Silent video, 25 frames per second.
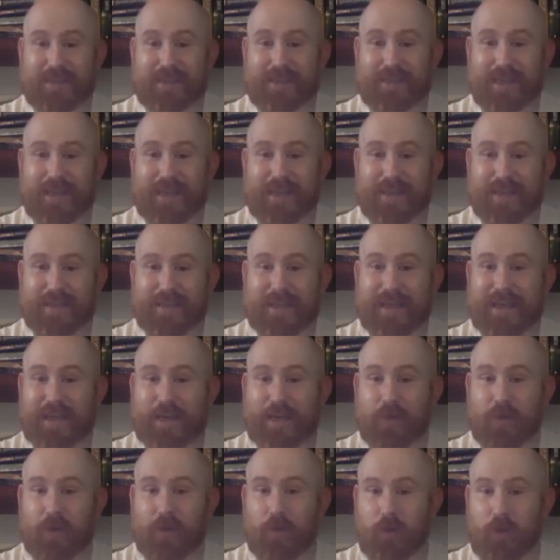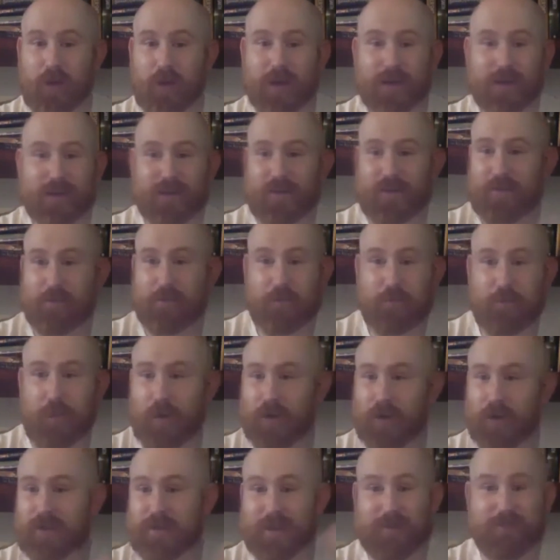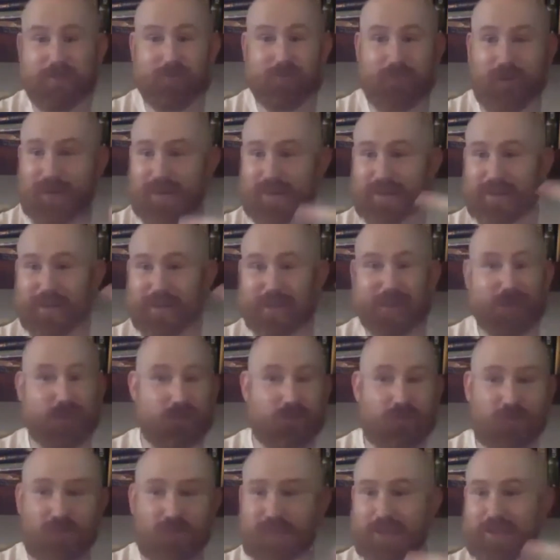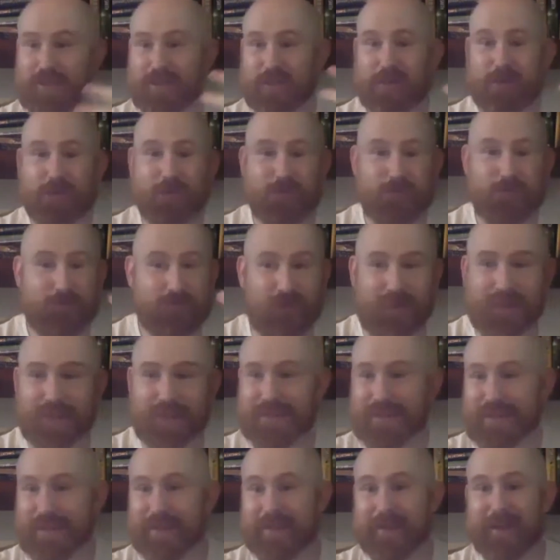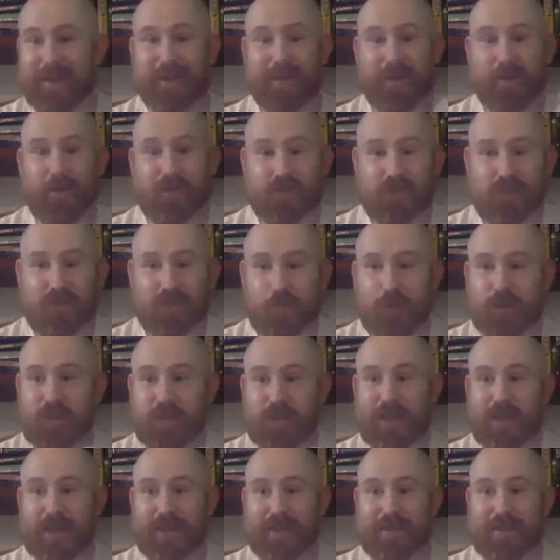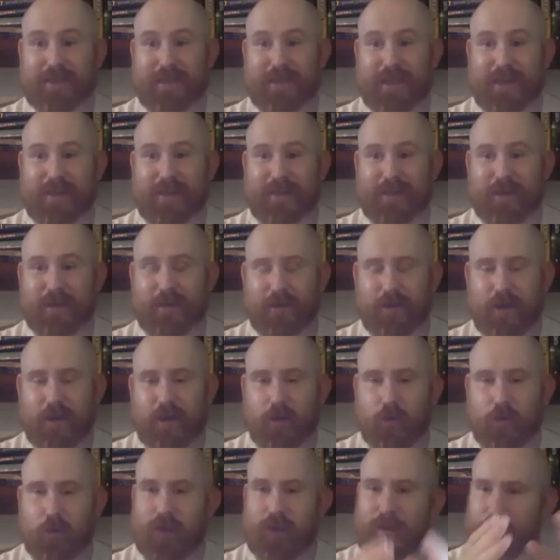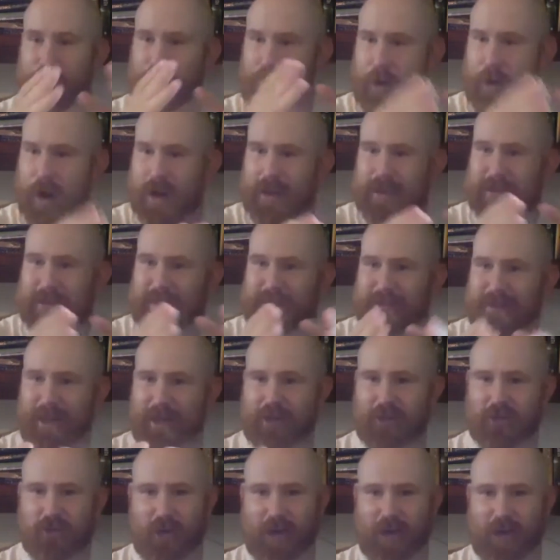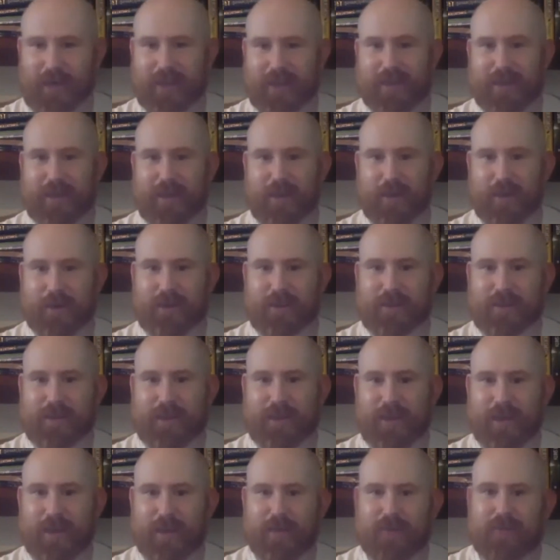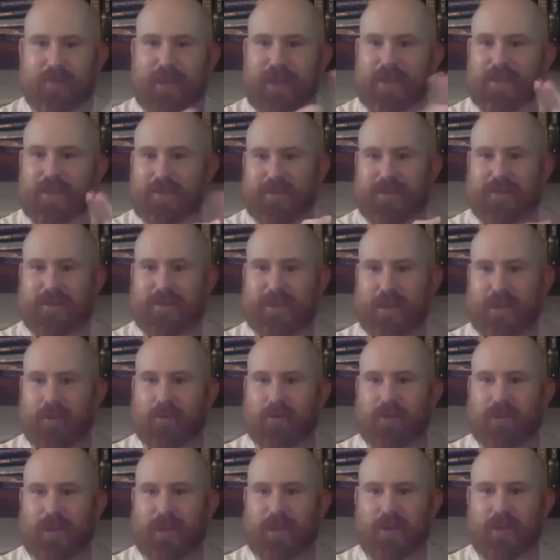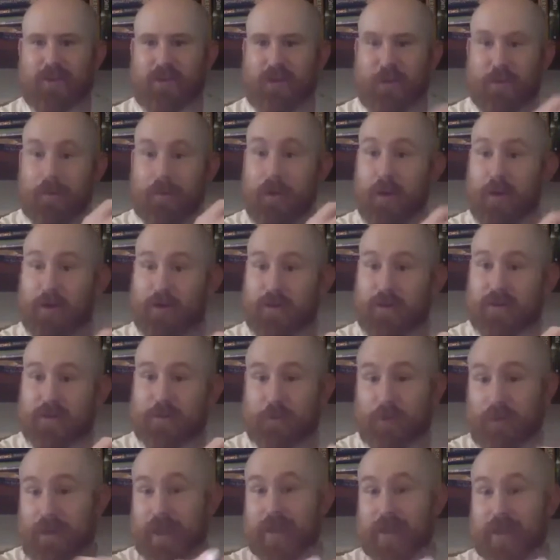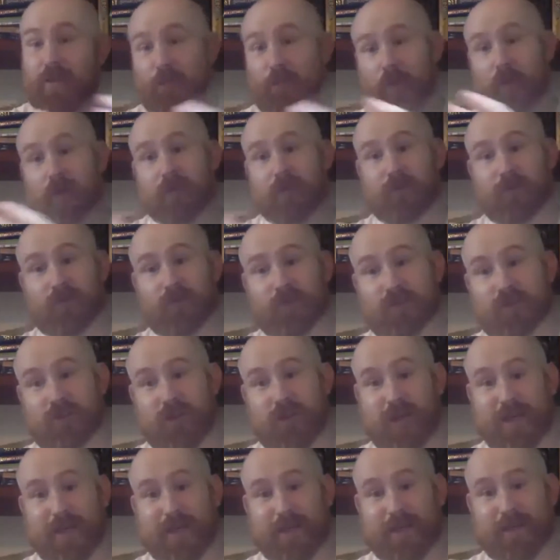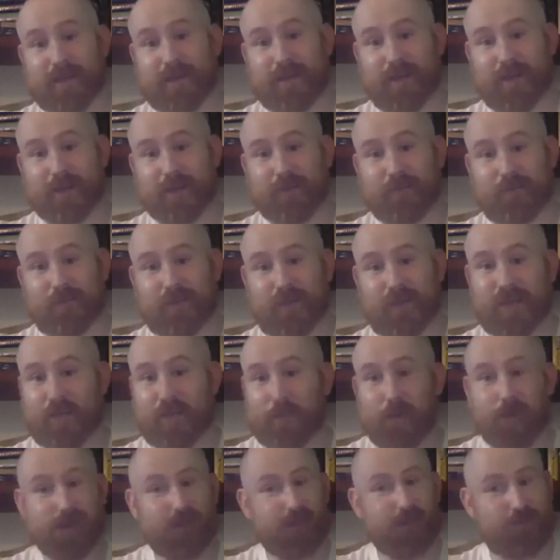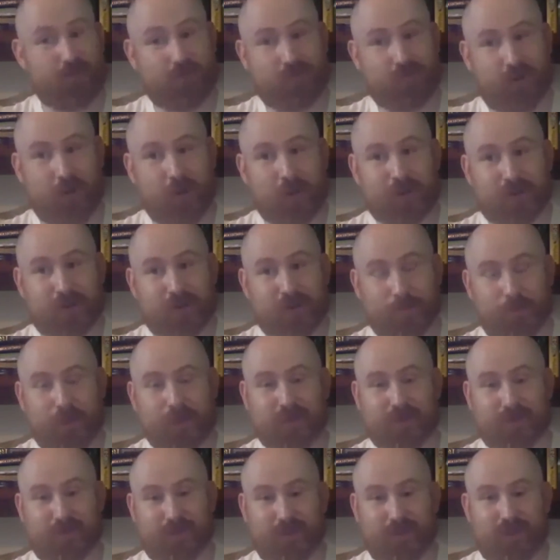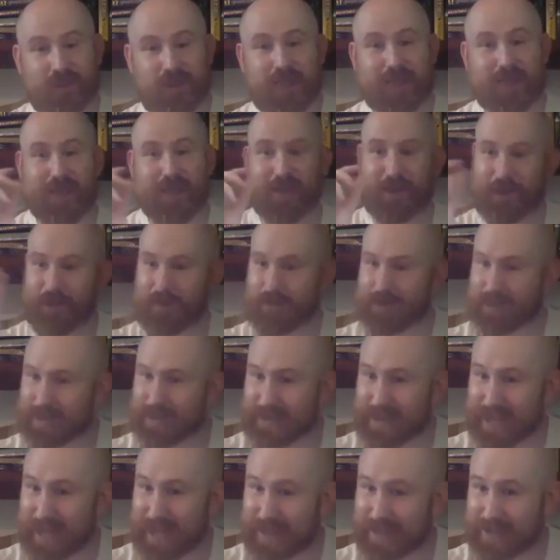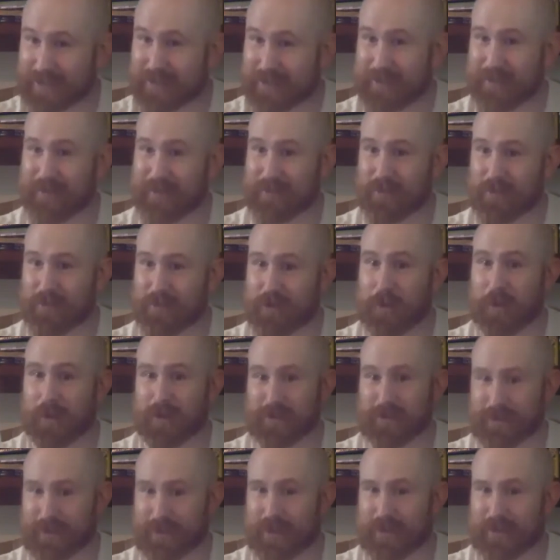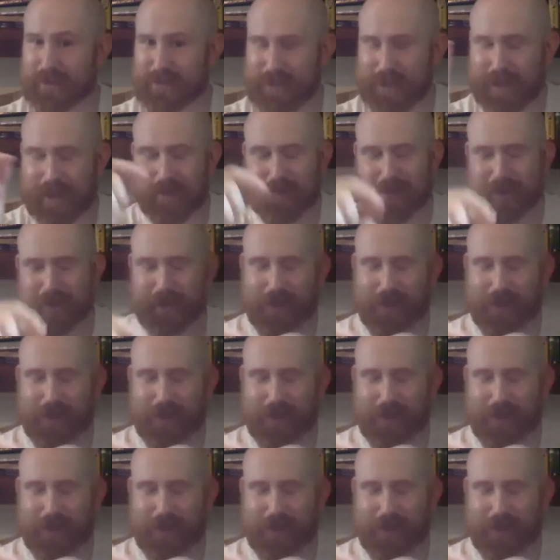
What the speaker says: He's taking what works, boxing, wrestling, jiu-jitsu, fencing, smushing it together with mindset training. These are the skills. You can box, but can you box for the street? Can you punch the throat as opposed to the chin? It takes nuancing and tailoring.